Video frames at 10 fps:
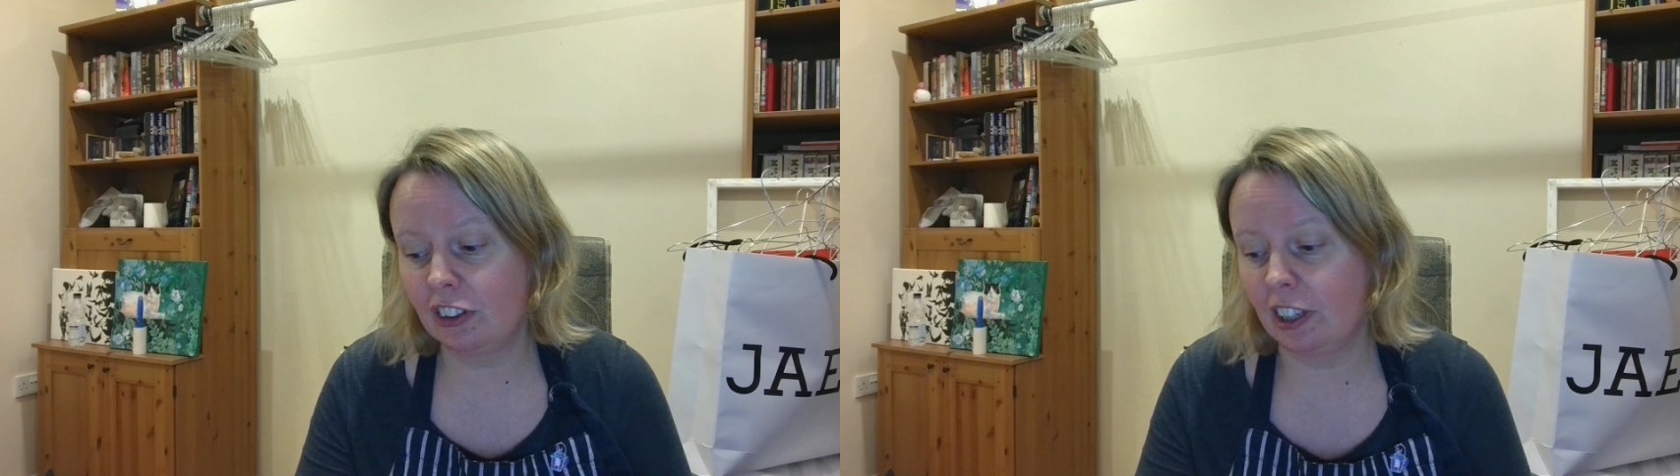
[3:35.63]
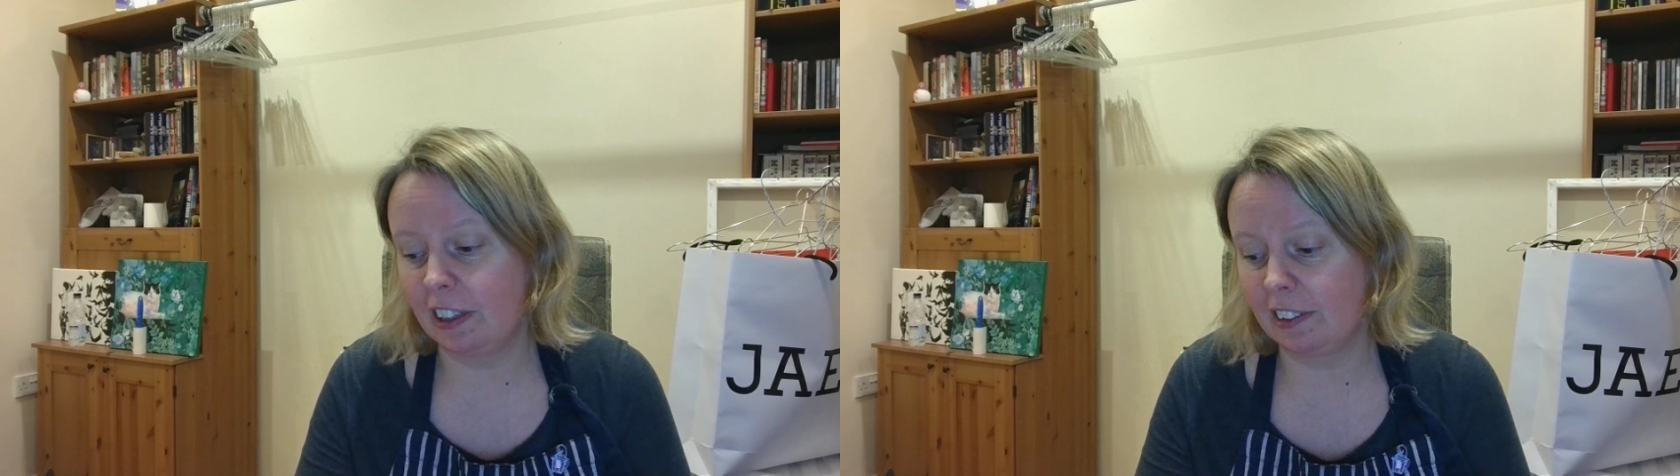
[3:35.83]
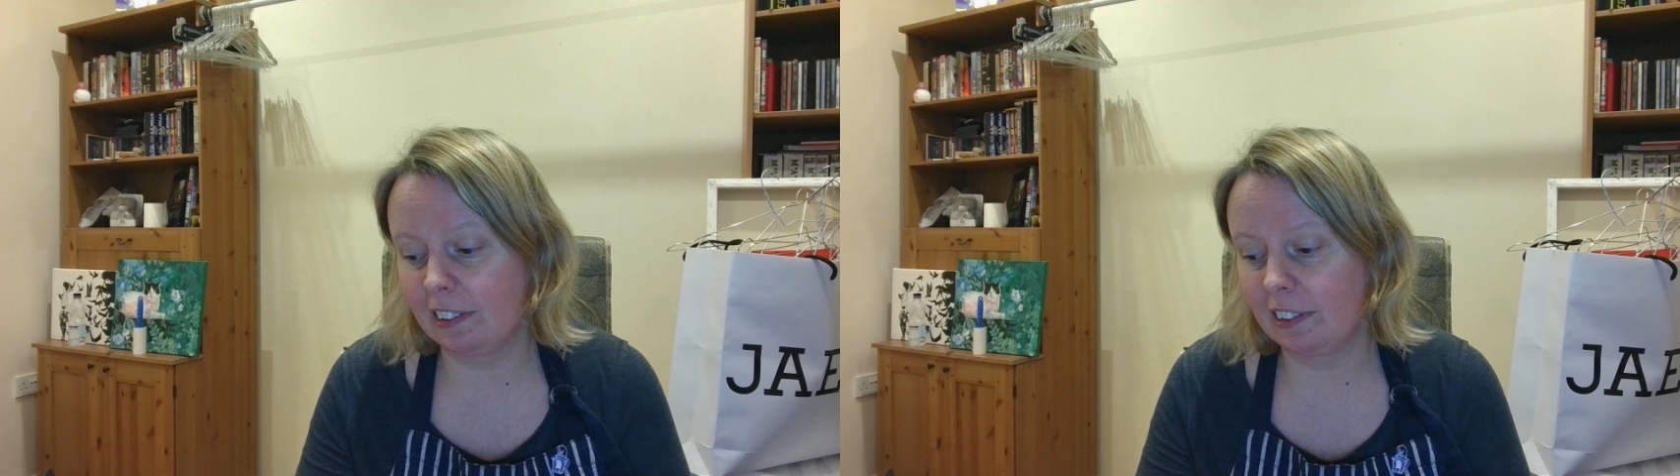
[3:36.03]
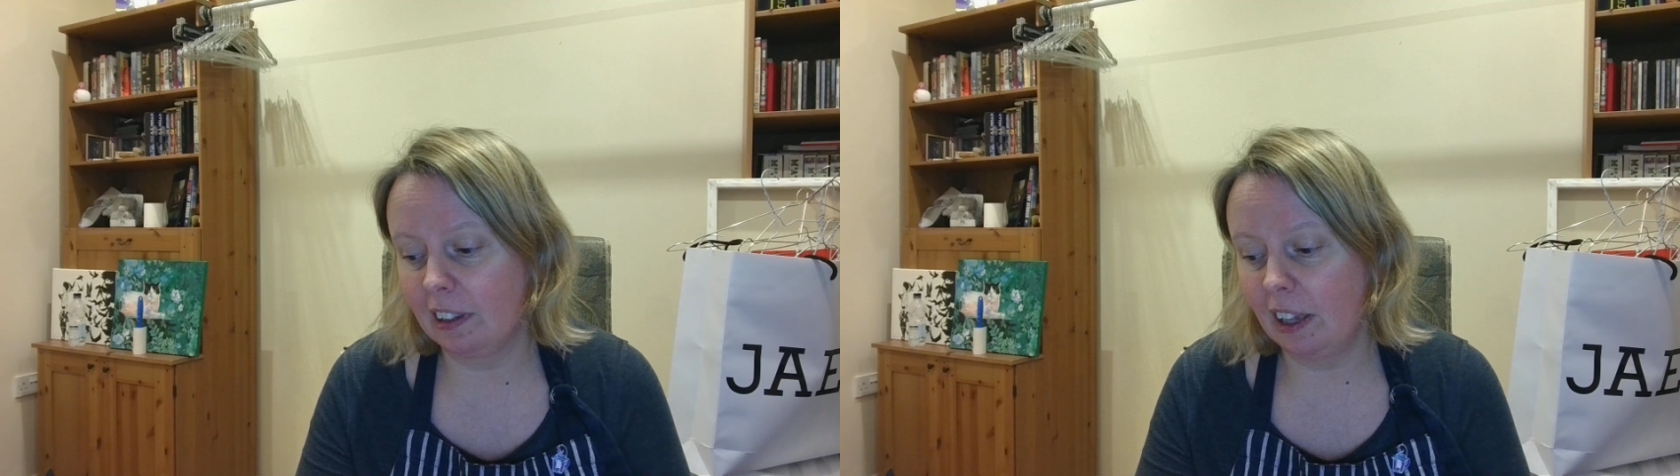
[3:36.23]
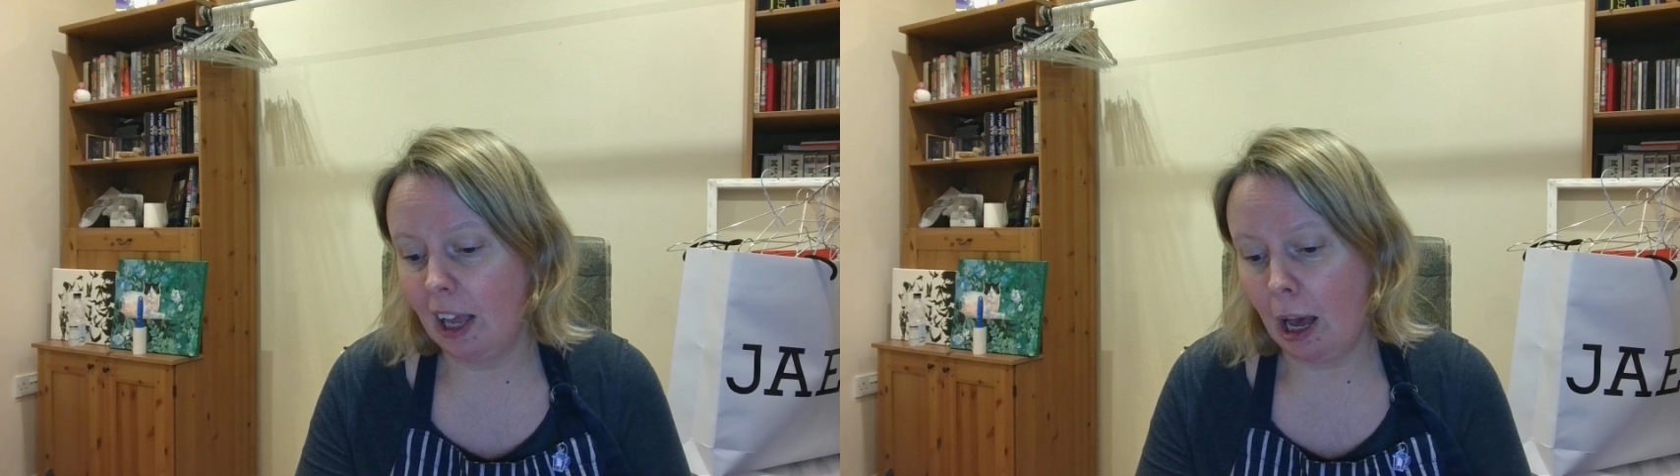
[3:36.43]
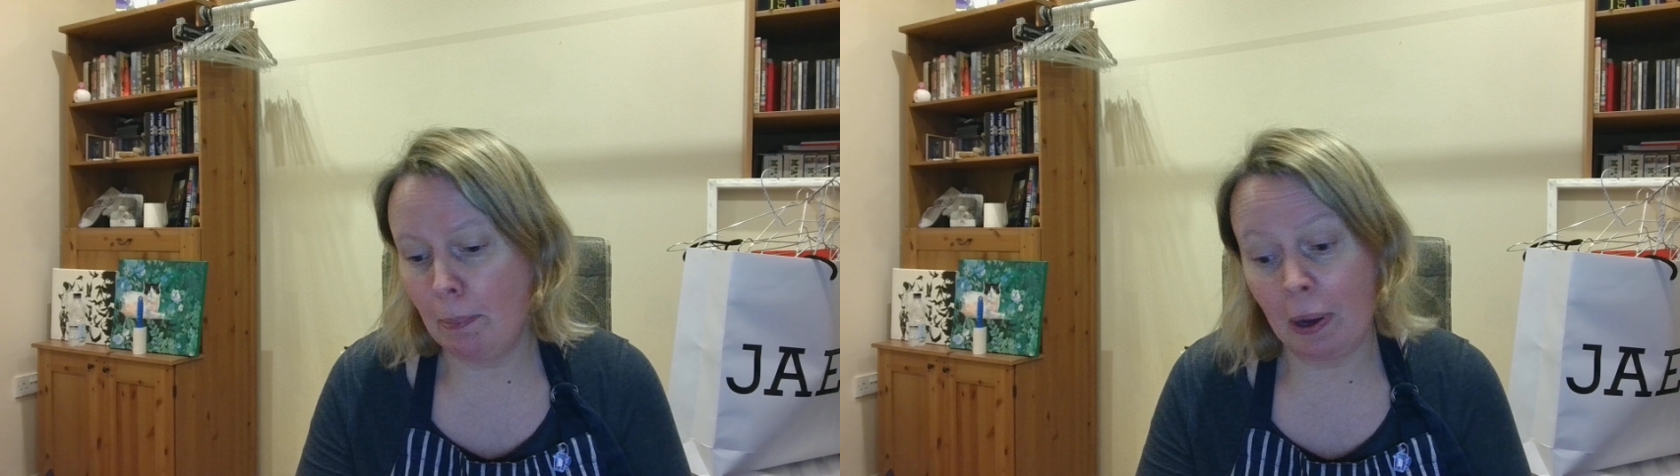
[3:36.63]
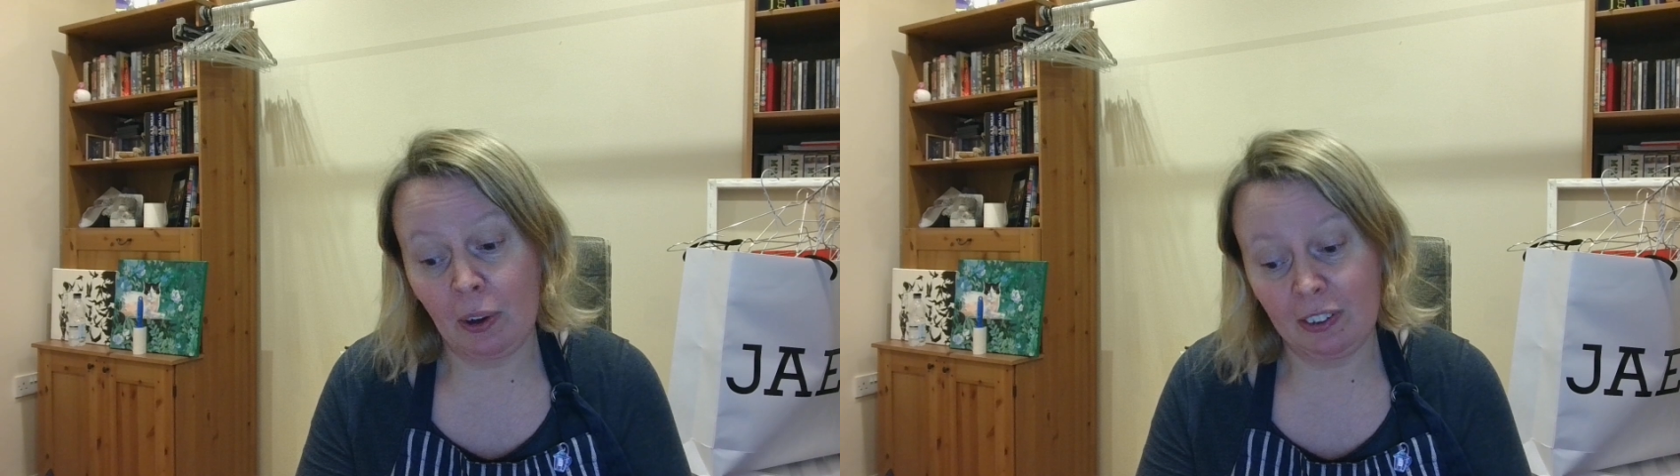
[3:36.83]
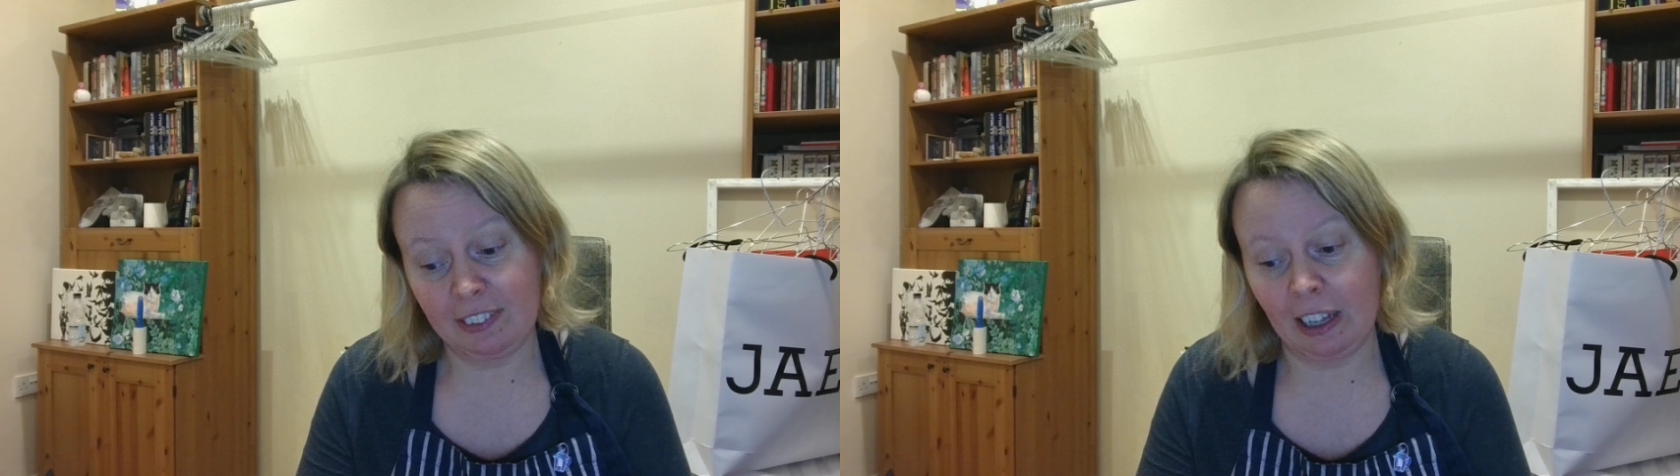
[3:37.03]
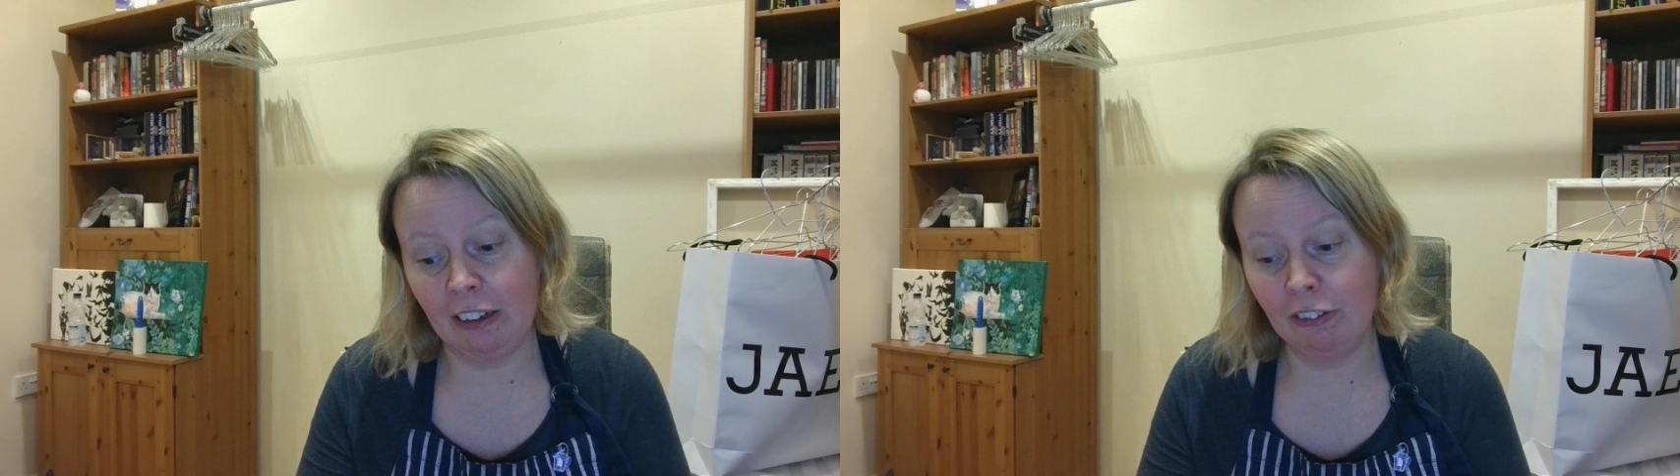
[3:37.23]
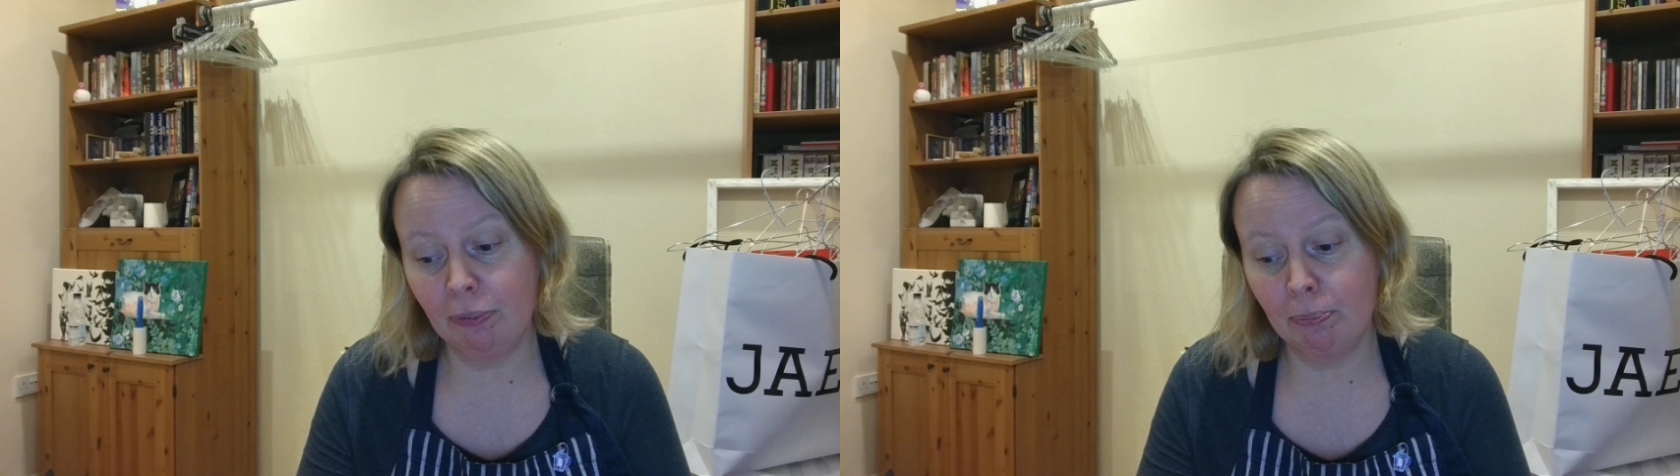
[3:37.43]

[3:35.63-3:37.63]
this about herself,